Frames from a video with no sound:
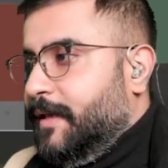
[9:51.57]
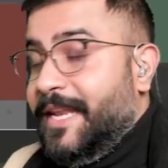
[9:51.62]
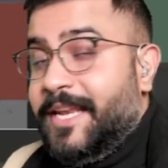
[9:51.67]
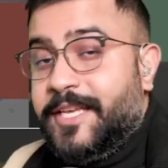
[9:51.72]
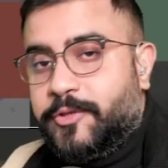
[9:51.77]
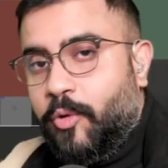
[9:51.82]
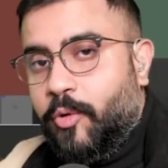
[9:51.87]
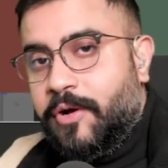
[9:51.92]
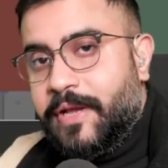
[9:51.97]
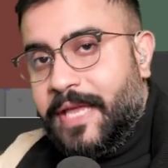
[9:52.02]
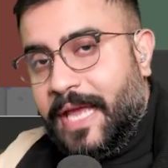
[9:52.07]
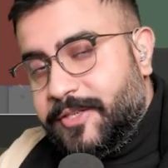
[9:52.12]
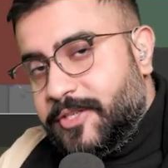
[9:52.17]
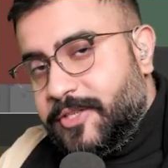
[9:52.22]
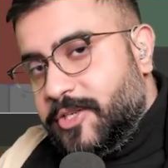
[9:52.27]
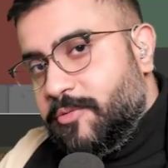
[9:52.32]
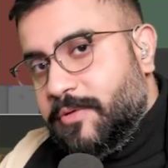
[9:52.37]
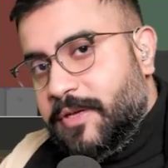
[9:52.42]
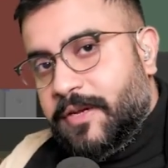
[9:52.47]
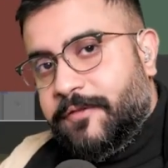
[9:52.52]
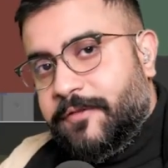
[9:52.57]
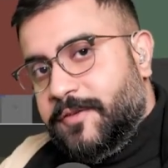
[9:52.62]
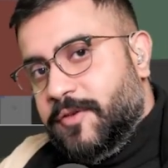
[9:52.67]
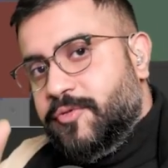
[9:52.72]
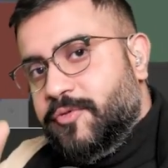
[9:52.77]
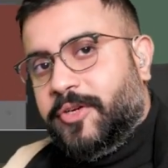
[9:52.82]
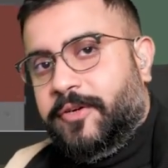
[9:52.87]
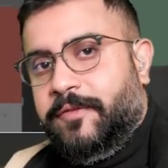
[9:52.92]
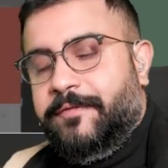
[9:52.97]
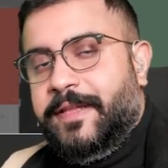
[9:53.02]
And as we'll get to in a
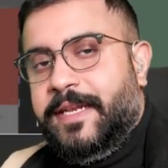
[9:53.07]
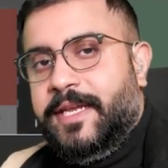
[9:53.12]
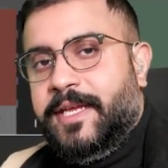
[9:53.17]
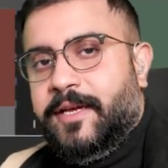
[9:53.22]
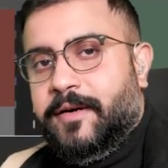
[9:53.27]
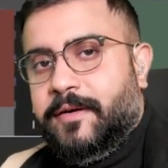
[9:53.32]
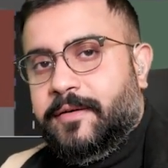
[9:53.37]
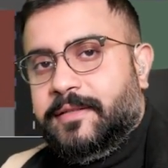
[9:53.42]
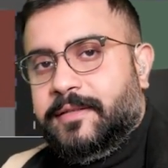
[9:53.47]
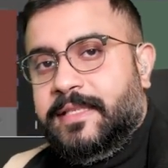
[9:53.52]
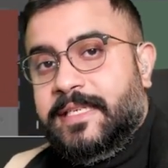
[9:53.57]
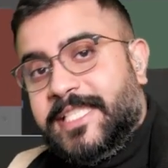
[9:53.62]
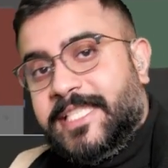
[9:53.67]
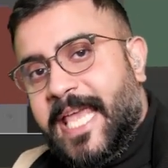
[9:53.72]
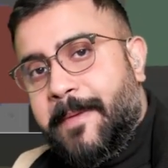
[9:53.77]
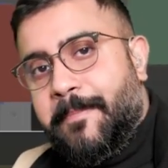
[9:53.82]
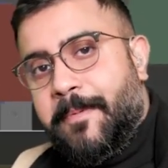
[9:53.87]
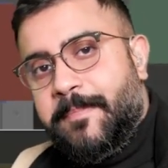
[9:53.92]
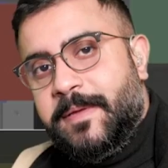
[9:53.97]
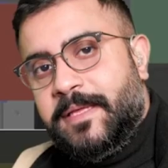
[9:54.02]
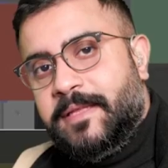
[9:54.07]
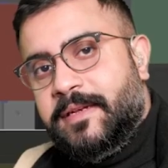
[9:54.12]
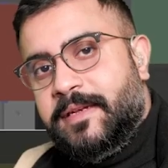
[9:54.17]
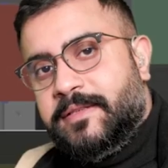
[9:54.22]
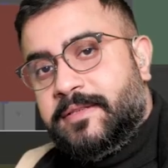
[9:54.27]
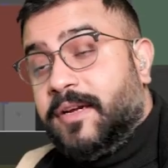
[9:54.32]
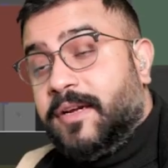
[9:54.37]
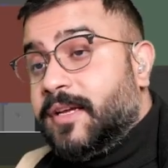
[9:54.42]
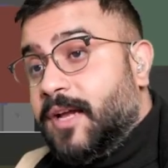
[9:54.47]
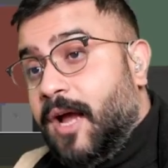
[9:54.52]
future video, these
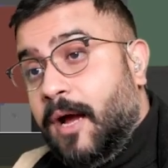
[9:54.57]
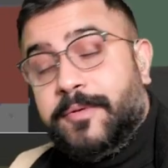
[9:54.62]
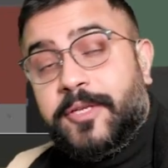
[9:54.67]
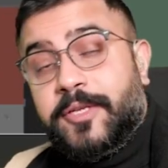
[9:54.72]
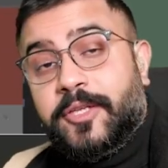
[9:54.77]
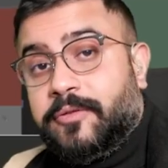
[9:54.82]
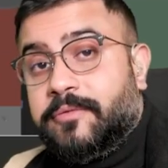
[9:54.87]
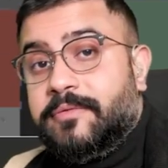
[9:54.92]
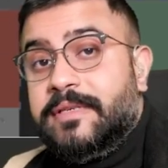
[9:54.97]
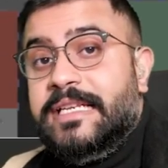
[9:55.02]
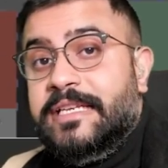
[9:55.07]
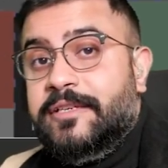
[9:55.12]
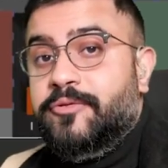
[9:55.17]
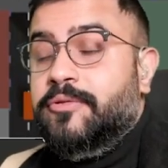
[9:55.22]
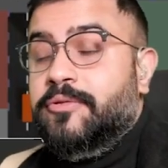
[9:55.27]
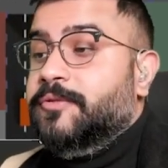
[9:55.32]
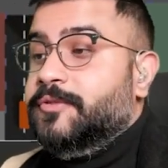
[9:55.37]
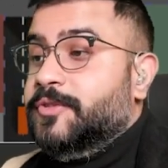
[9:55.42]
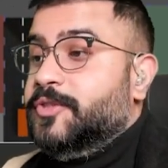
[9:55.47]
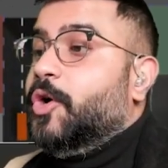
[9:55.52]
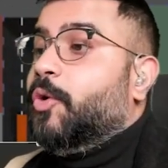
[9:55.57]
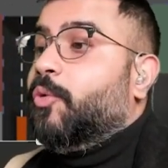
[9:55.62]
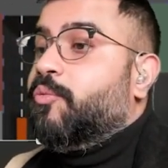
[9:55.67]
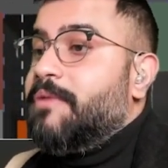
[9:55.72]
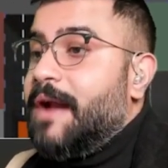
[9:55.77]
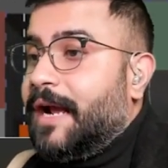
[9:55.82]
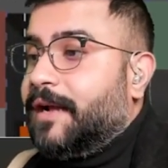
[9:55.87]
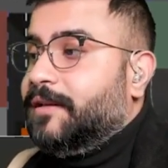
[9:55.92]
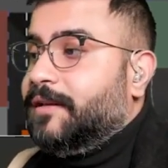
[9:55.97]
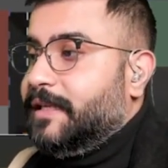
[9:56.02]
capabilities are going to come to 3D tools
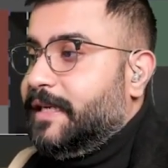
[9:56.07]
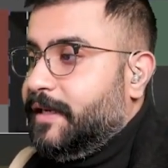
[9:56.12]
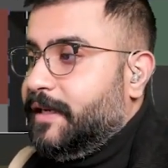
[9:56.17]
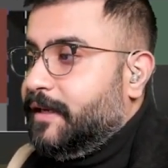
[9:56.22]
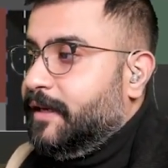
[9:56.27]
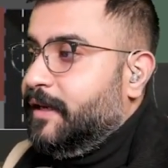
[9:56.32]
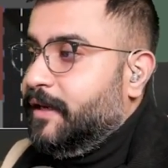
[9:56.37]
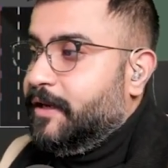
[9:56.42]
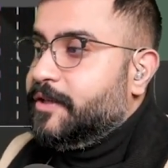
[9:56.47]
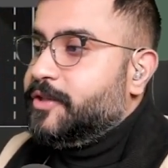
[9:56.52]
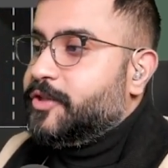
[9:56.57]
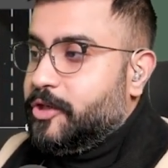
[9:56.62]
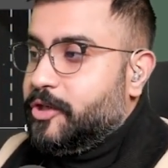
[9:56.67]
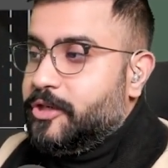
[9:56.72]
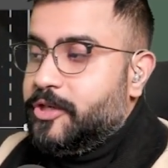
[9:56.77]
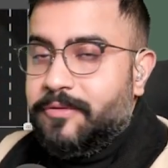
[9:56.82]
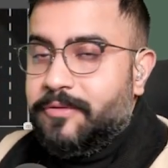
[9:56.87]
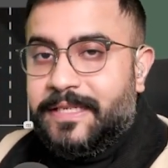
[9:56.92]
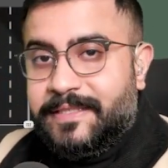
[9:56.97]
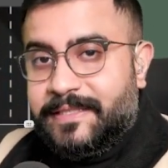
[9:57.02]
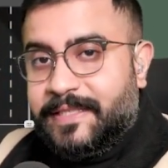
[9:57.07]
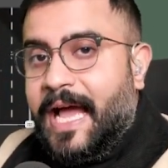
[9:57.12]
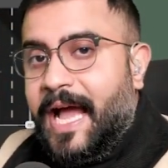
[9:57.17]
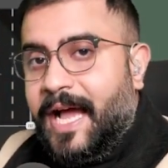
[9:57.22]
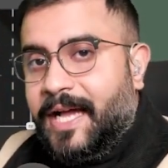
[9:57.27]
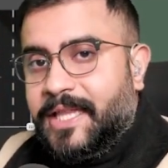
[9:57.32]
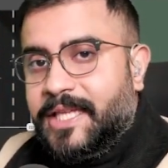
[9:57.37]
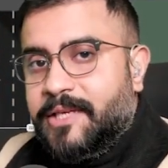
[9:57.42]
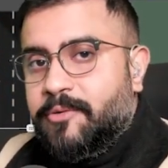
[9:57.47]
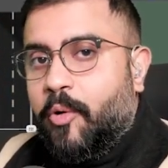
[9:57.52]
directly, so you can do
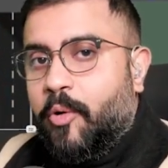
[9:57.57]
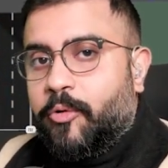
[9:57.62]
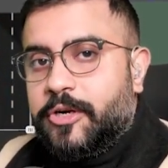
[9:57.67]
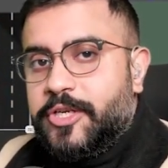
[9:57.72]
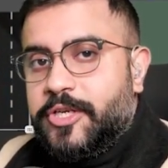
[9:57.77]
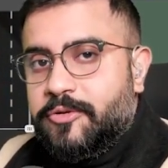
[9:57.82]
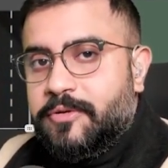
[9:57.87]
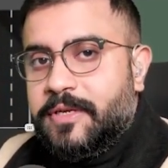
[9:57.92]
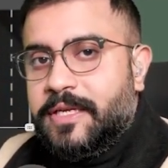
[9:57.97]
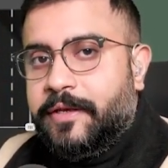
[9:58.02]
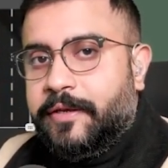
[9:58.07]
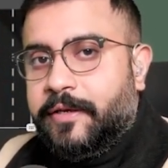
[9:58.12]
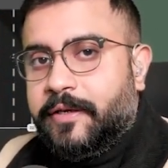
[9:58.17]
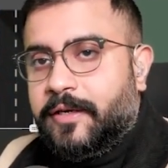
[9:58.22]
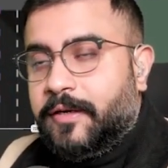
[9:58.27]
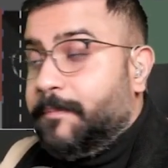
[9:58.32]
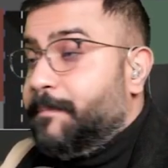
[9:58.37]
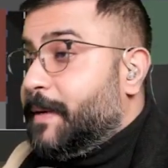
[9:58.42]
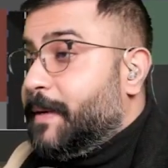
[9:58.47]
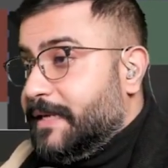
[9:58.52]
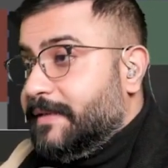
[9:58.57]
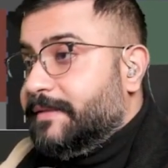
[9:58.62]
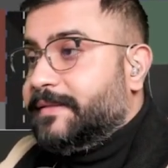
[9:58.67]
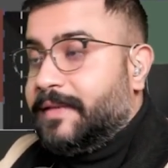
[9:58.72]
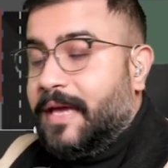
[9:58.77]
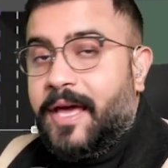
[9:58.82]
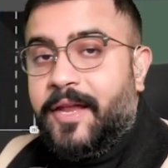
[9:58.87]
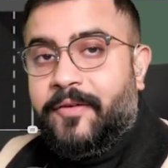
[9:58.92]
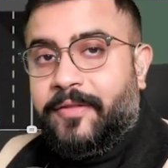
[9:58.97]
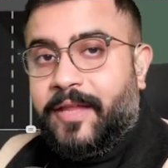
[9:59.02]
exactly what we're doing here, but
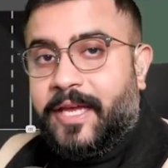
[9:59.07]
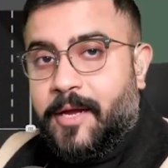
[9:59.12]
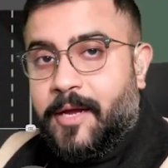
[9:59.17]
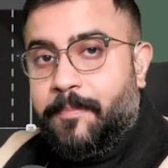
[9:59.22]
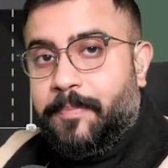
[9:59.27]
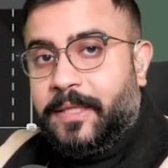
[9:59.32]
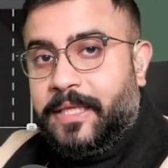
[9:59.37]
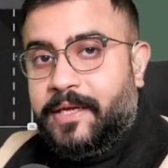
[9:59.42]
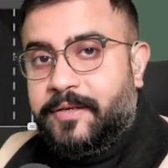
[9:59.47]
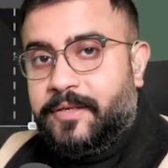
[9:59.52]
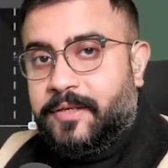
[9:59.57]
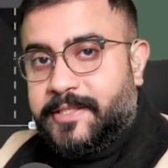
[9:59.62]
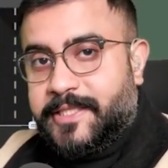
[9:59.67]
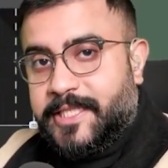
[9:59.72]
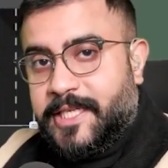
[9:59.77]
inside of like a Blender,